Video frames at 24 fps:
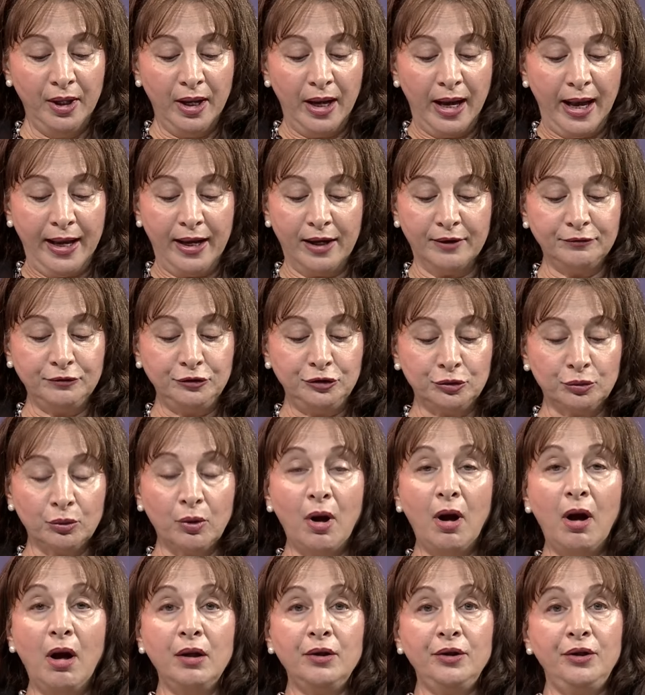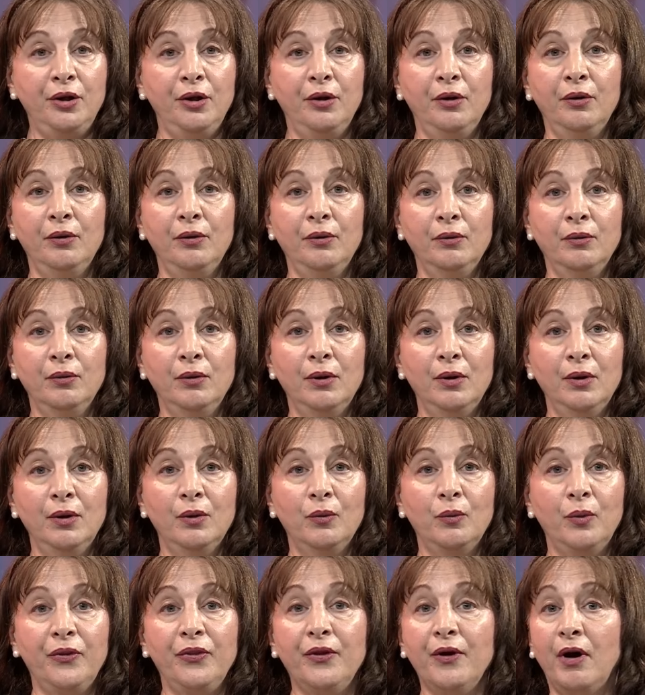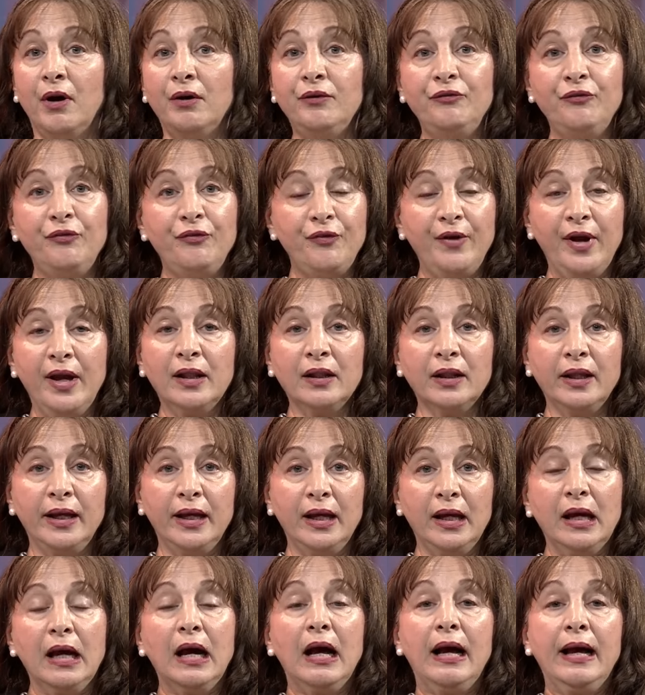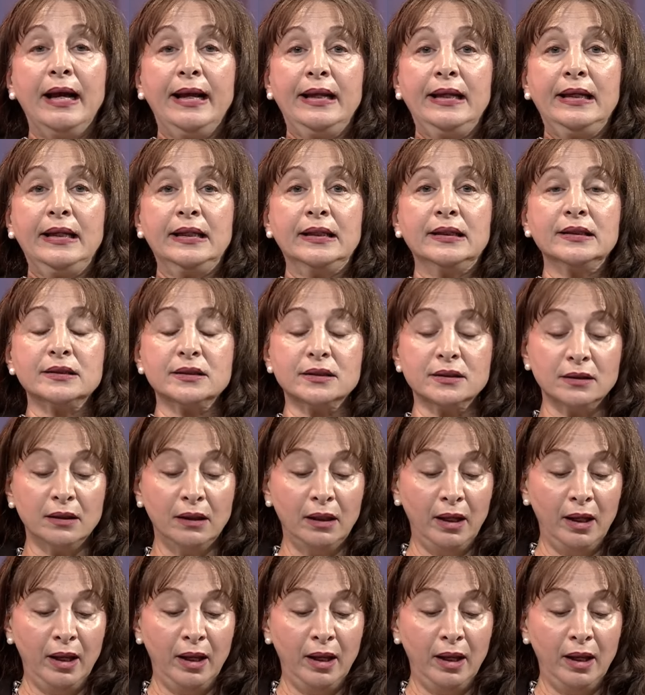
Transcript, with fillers: I have drawn you with unfailing kindness."